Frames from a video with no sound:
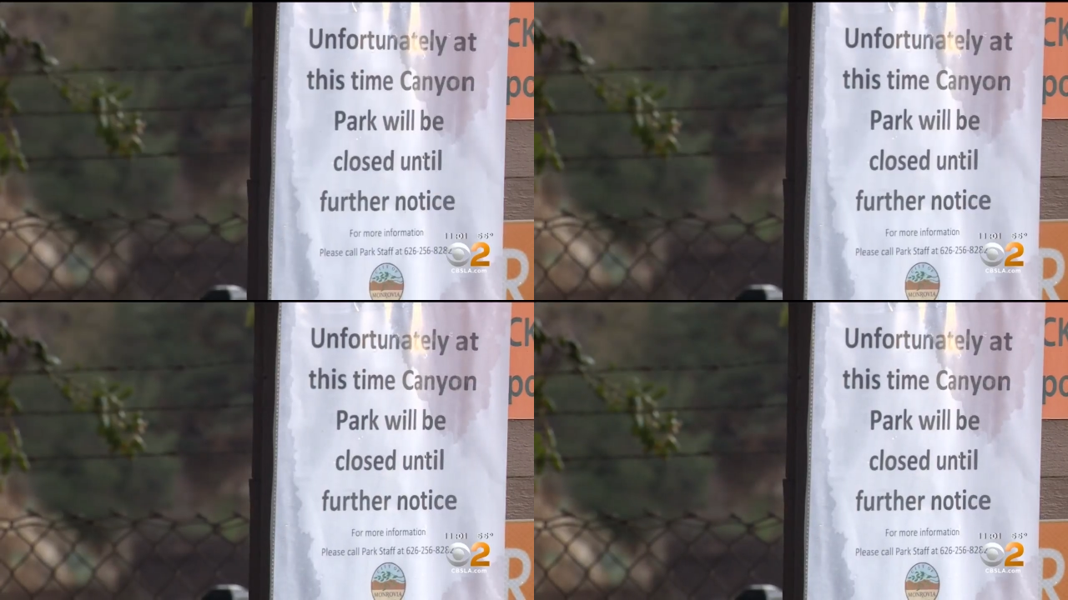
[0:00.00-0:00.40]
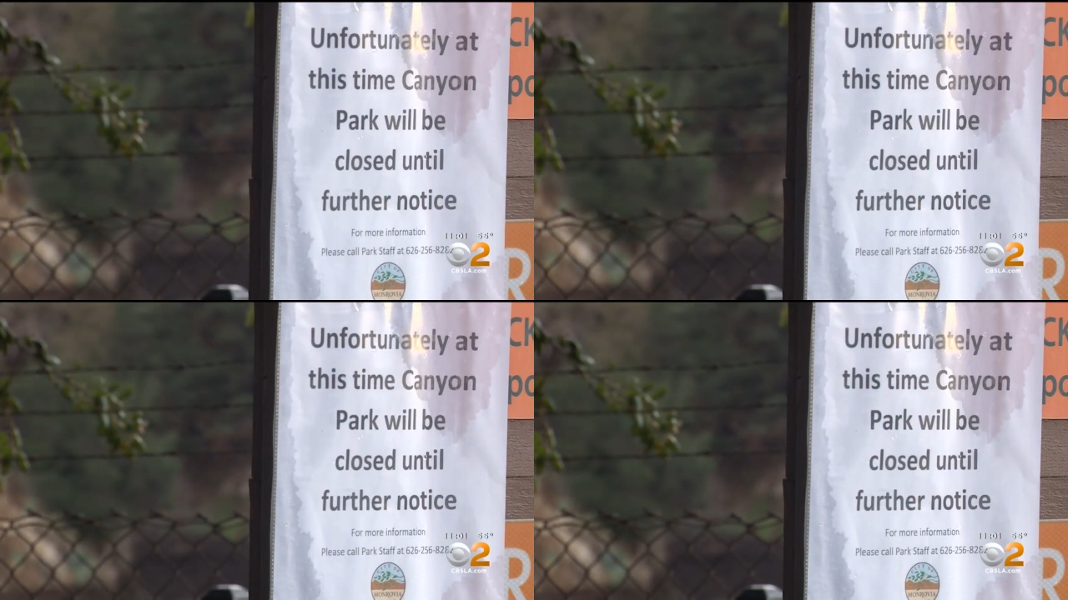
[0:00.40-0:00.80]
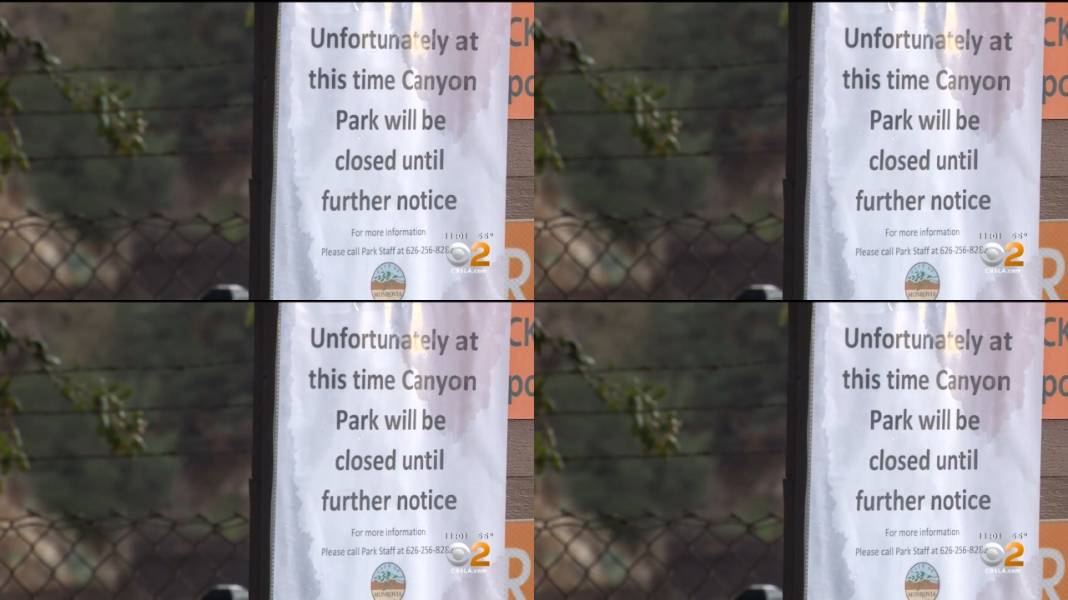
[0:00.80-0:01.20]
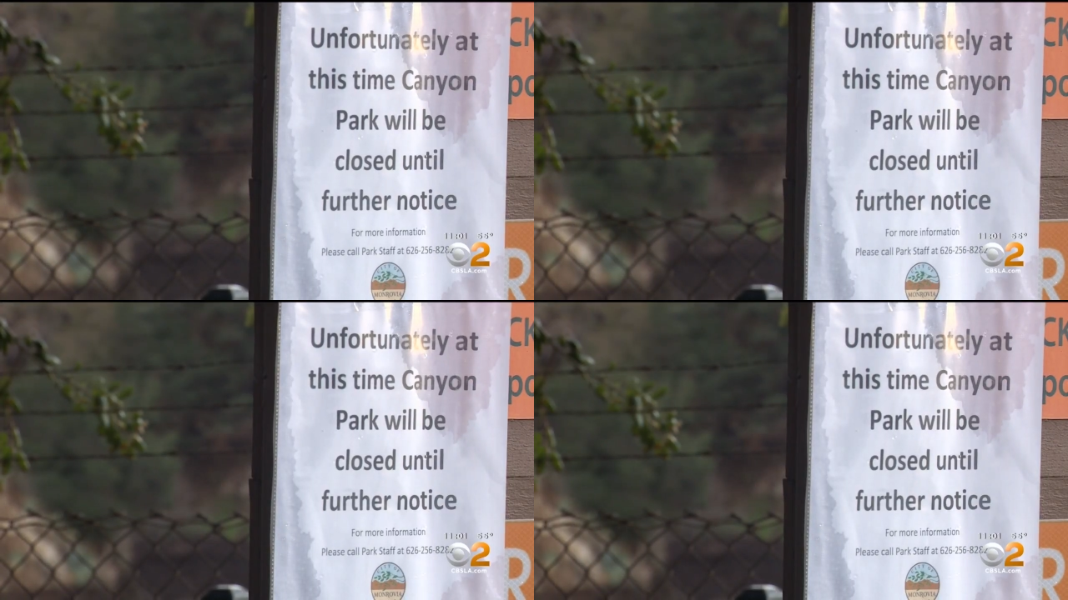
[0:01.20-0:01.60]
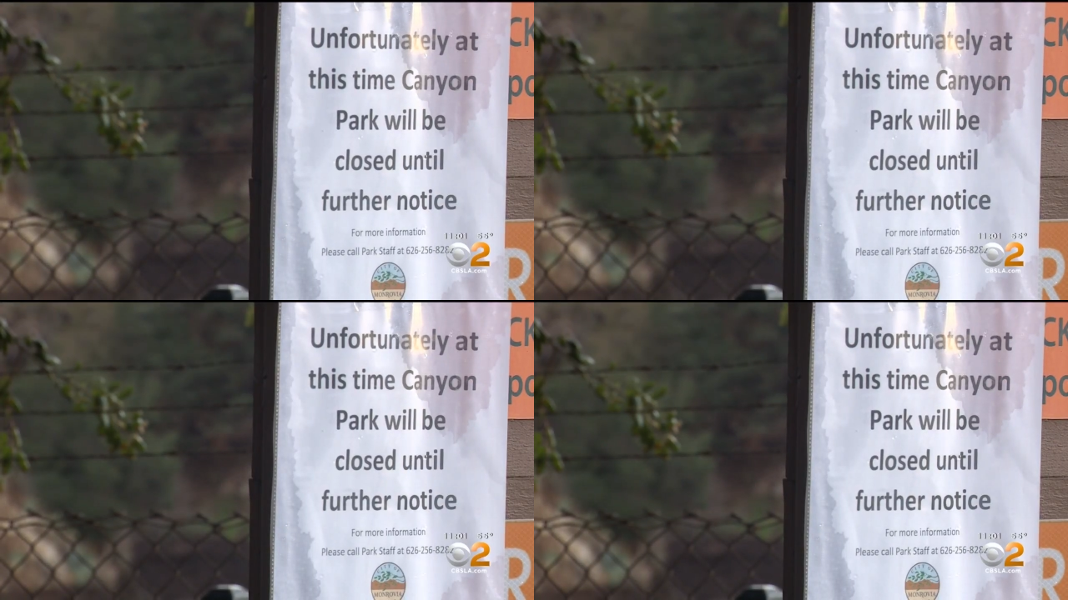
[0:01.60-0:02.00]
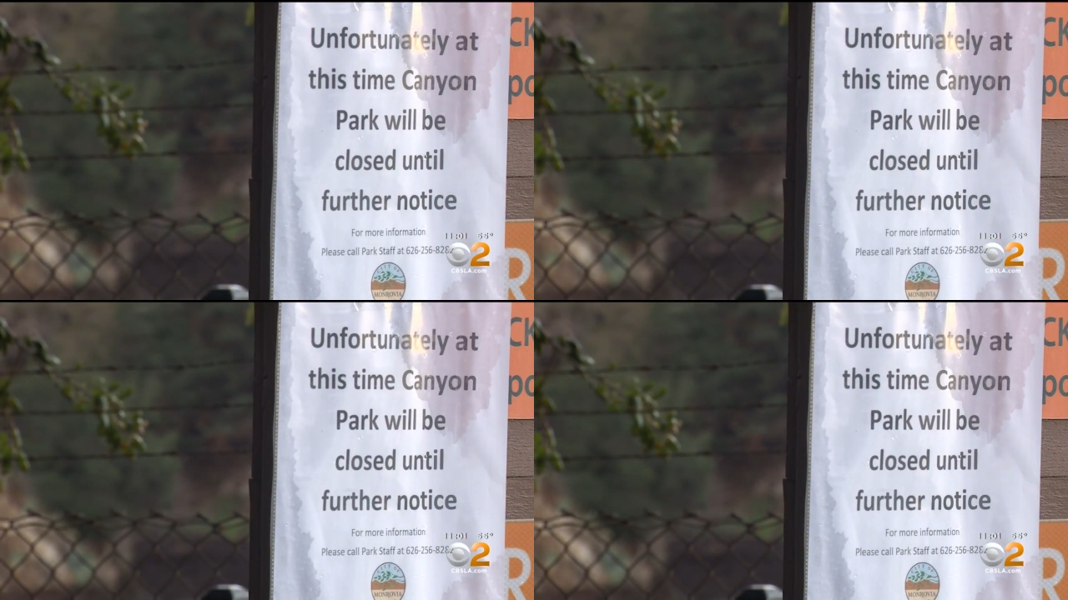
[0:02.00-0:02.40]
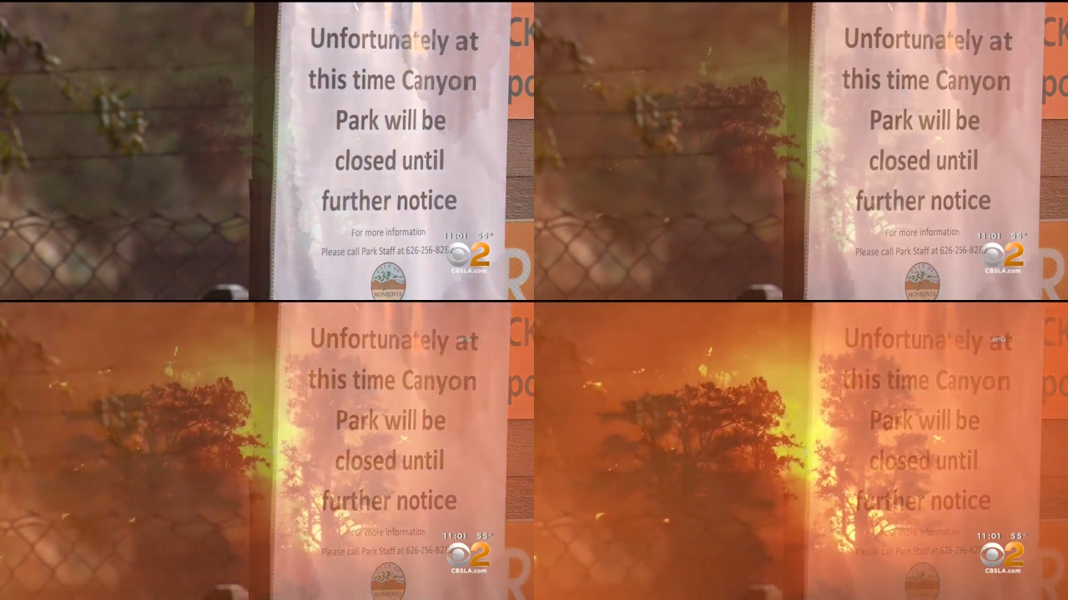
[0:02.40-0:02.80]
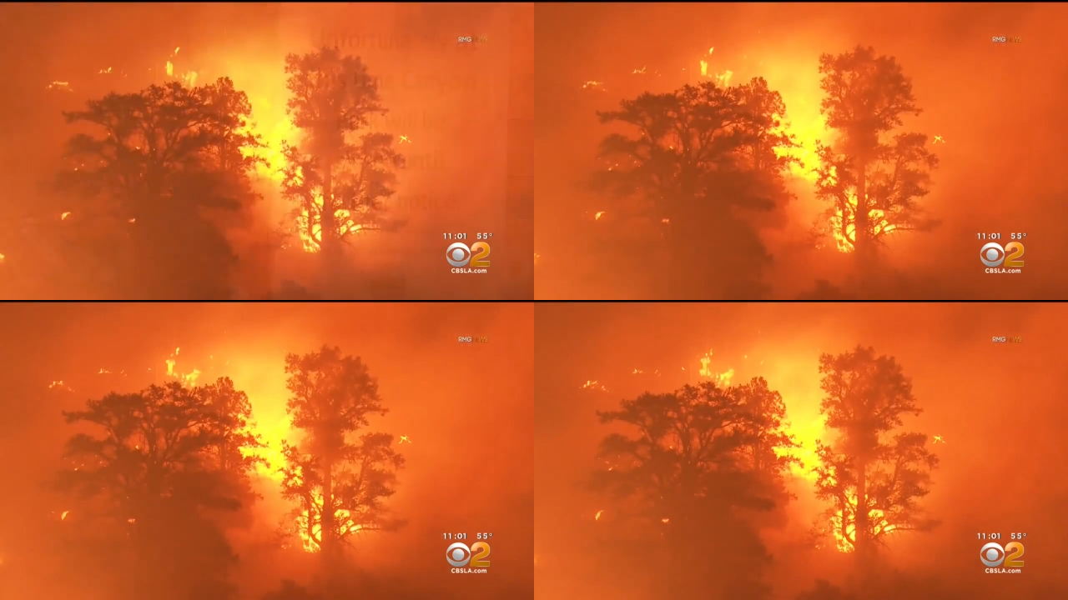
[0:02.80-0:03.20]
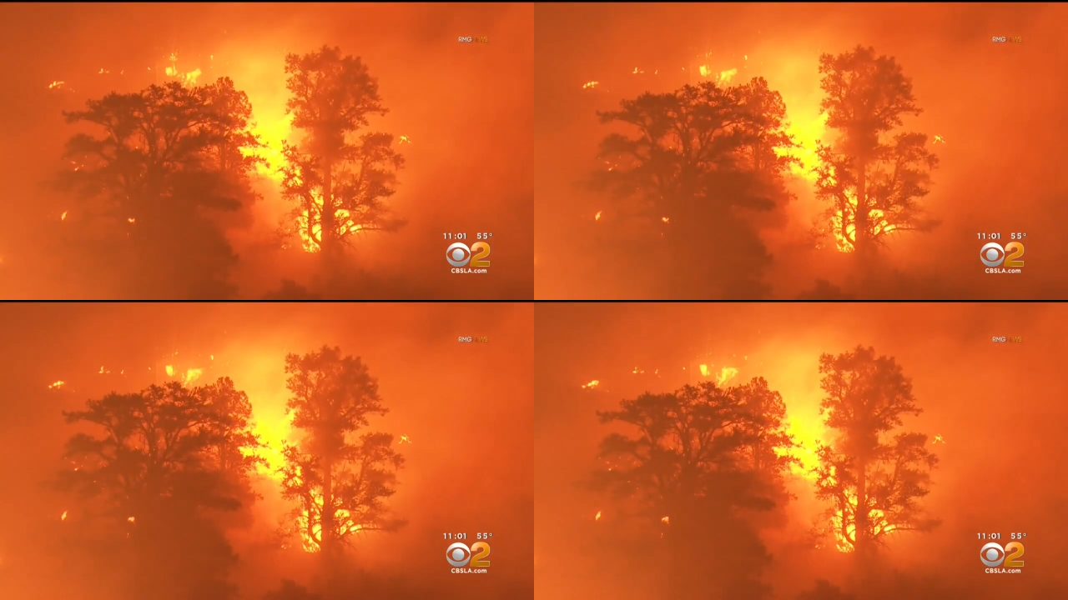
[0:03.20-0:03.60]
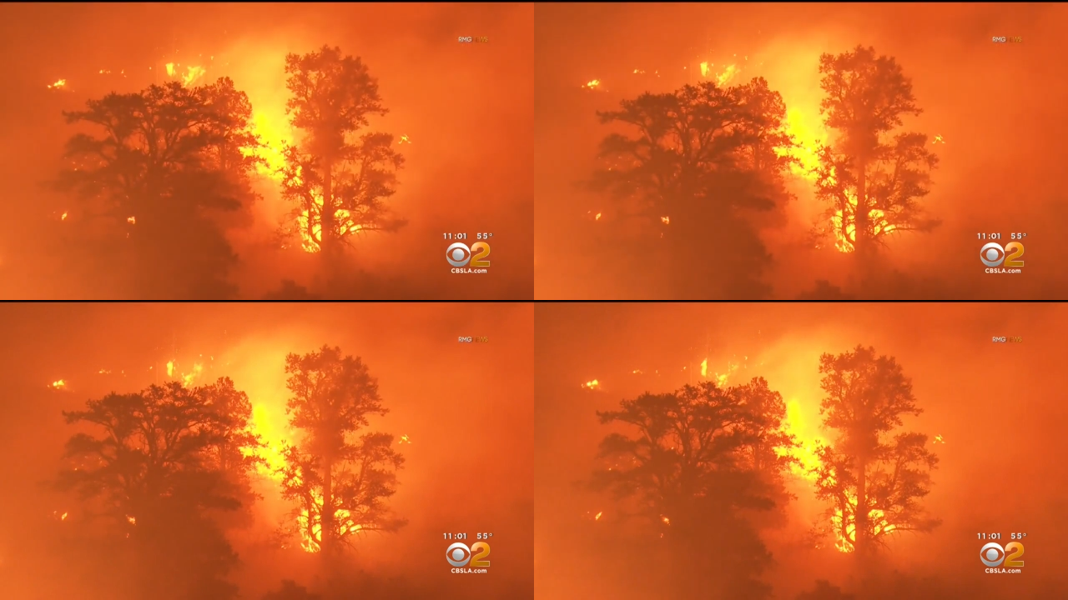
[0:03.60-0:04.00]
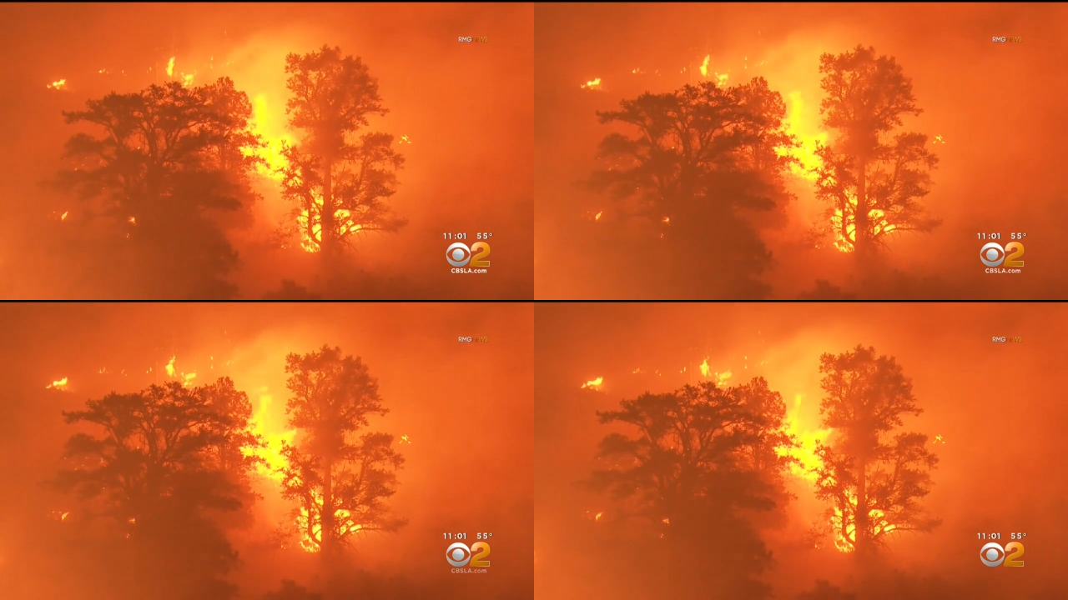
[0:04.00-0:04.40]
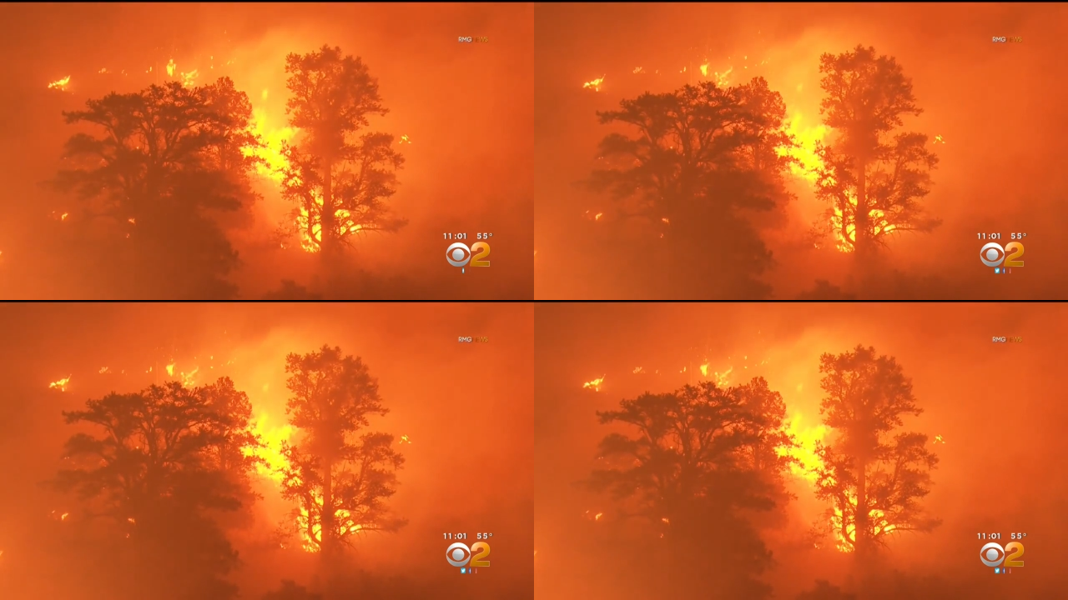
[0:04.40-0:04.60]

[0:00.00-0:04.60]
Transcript: Nobody's mouth can be seen.